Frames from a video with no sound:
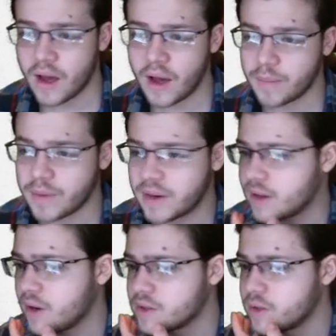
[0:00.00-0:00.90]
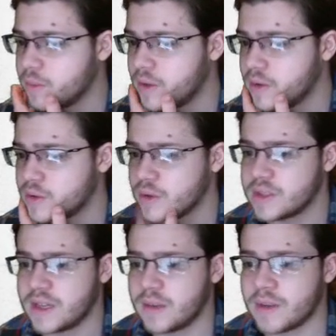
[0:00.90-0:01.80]
But it can also be used on a
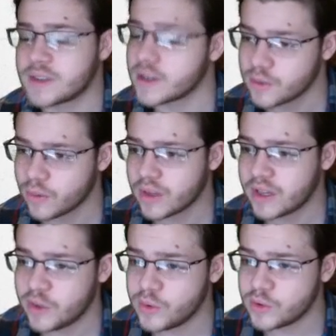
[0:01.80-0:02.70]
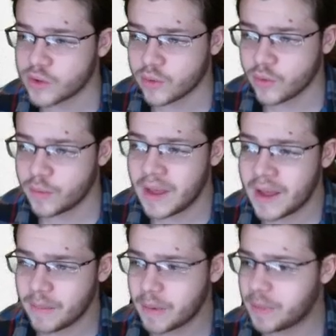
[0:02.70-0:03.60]
team that doesn't really use Trick Room,
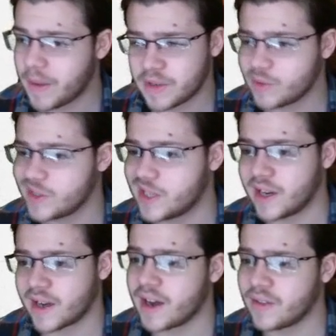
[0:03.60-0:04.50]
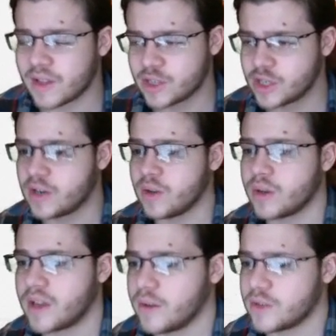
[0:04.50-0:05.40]
but be able to reset it, kind of like the Chandelure
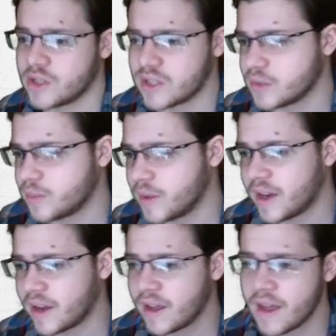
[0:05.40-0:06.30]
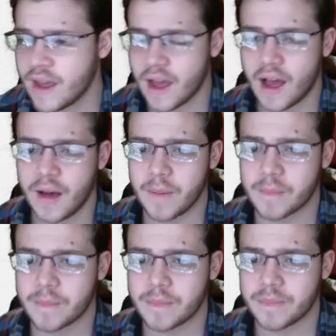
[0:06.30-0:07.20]
that I was just explaining.
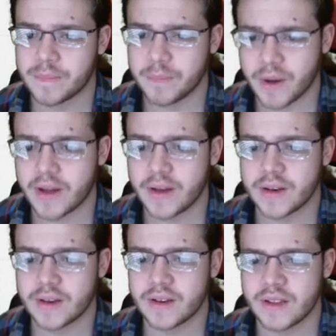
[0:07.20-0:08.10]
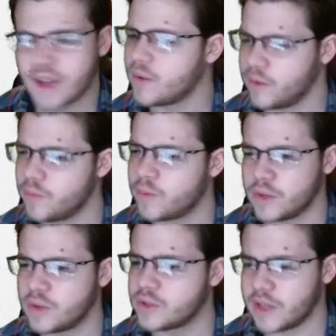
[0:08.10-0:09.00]
But yeah, we'll
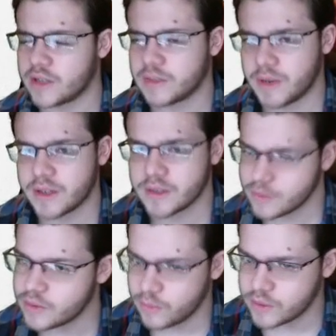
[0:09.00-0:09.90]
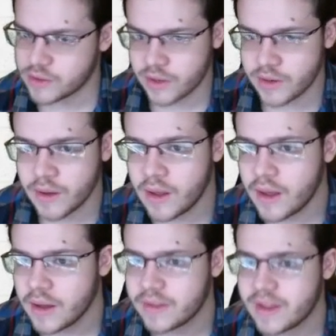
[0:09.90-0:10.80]
usually outspeed it, so which is good.
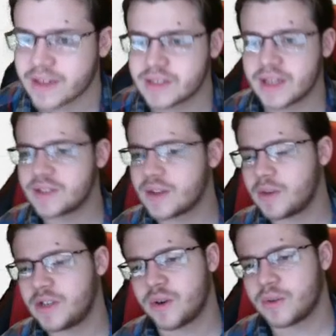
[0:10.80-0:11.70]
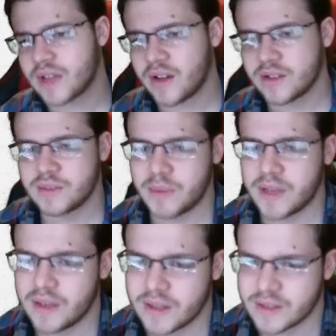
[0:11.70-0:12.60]
Next, things that we don't
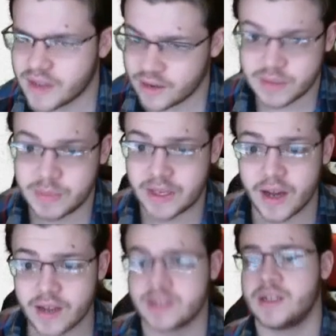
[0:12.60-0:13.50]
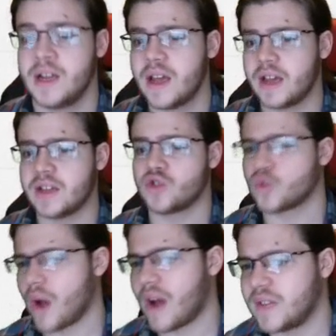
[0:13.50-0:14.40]
outspeed, things that outspeed us is
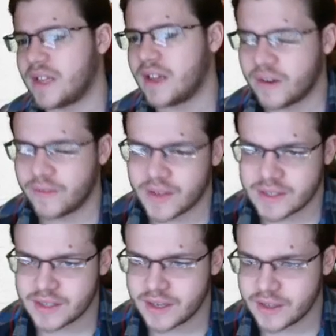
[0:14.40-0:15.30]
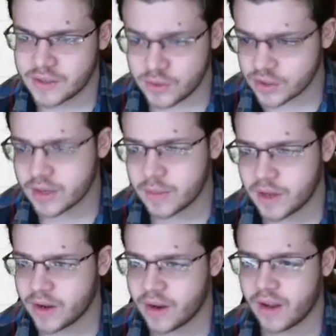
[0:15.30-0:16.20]
Scrafty, Uninvested. It's usually going to be
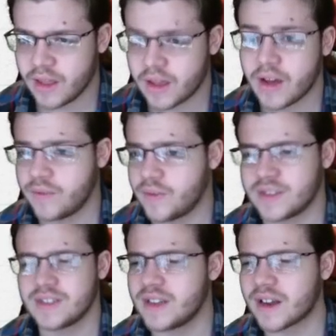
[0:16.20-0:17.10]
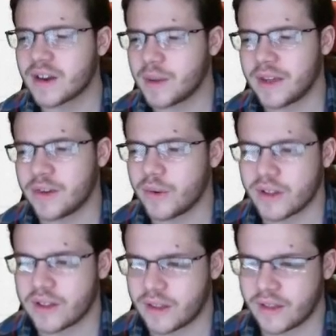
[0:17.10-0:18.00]
like Uninvested. It's not going to be Hindering.
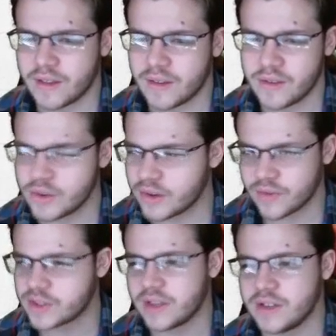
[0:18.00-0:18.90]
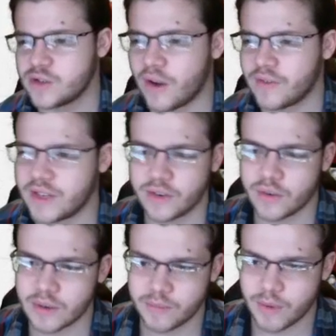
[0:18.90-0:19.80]
Like you'll never see Scrafty
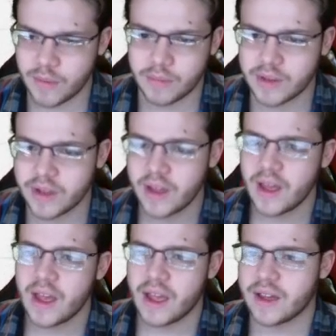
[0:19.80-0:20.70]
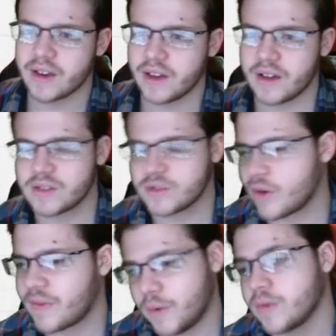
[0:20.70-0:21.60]
Hindering probably, and
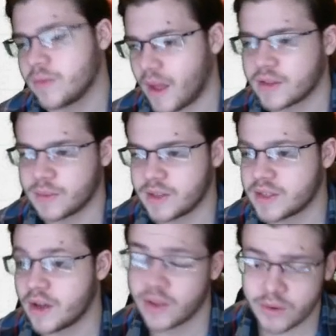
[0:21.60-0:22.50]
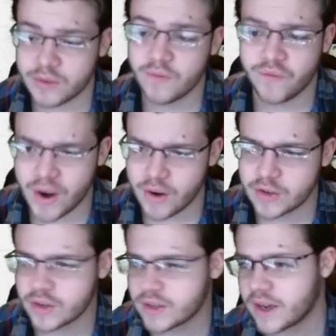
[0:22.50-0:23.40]
Scrafty will outspeed us. Although it's very
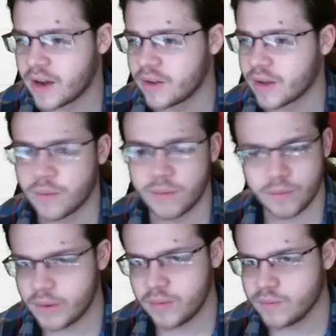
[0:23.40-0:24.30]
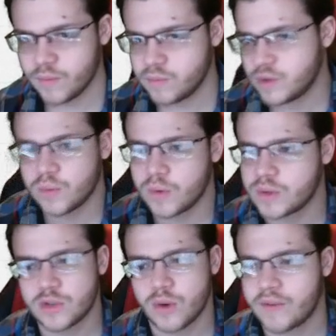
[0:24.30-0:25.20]
trended down. Like we just won't see
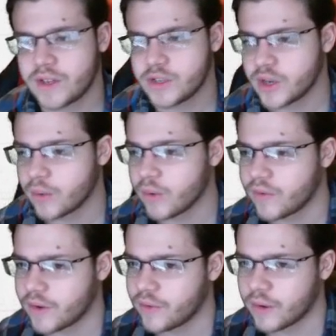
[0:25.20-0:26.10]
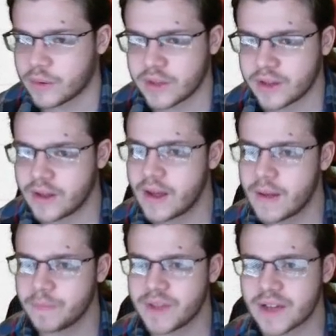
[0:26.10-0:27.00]
Scrafty in general very frequently.
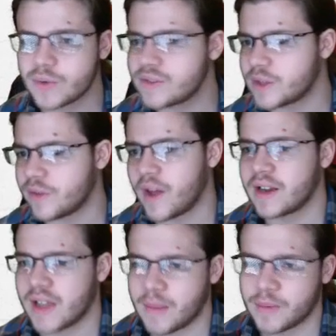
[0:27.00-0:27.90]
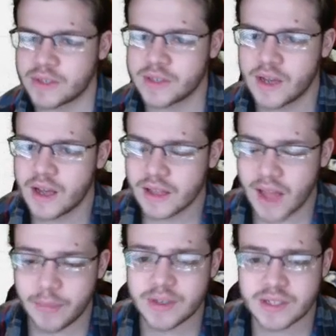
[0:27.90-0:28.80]
Next, we have Sylveon and Lapras.
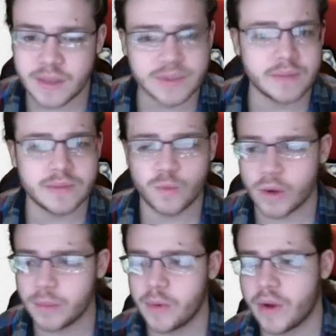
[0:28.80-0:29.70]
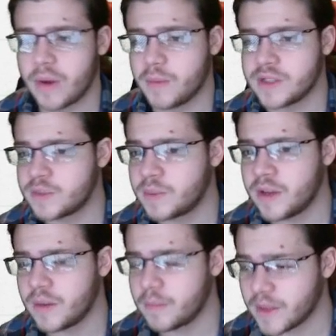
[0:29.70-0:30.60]
Lapras sometimes will be ran min
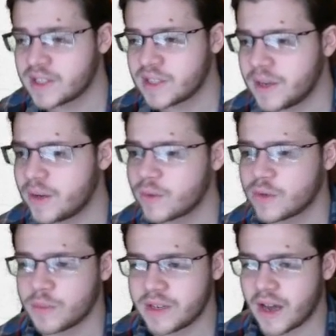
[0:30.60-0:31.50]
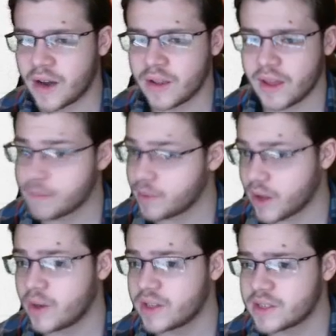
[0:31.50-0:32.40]
speed, which will be down like
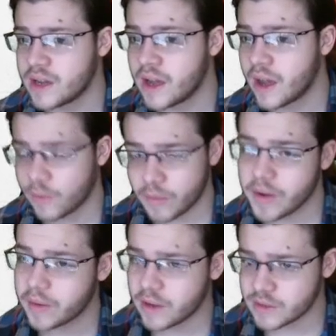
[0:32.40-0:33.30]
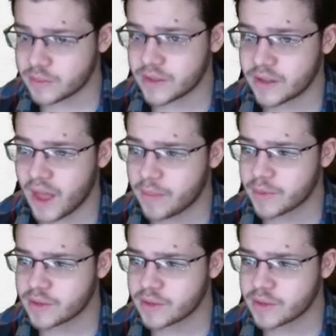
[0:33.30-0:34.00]
below us, and we'll be able to outspeed Lapras.